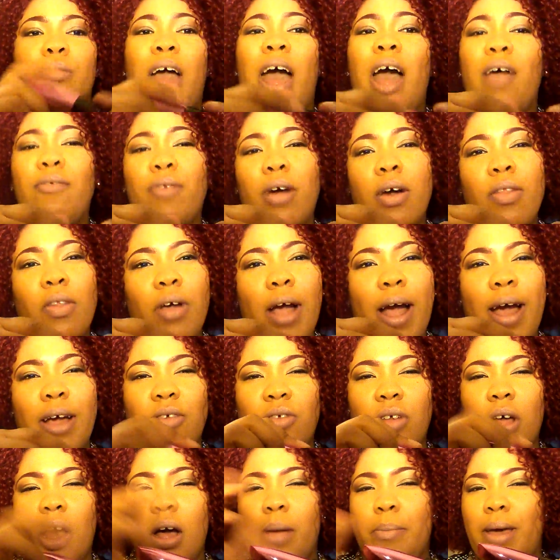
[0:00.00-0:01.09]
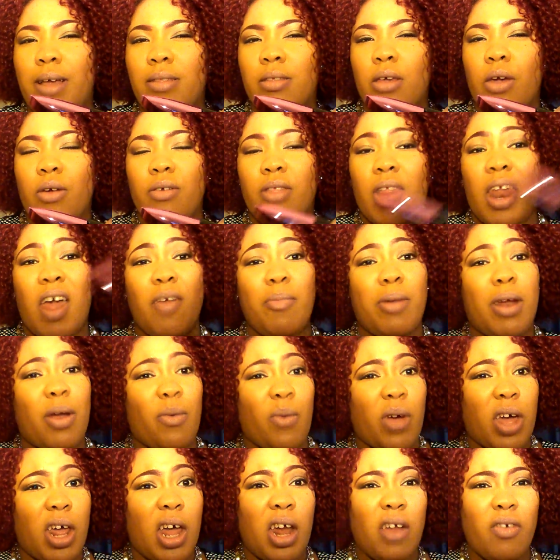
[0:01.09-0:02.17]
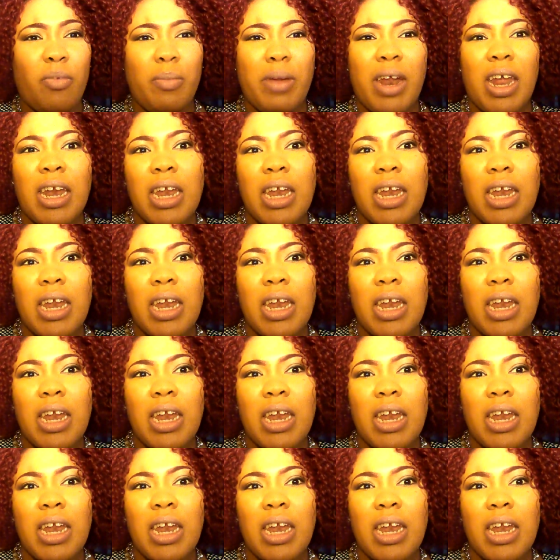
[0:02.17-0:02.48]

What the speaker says: I have other mascaras that I have, but I ran out of them,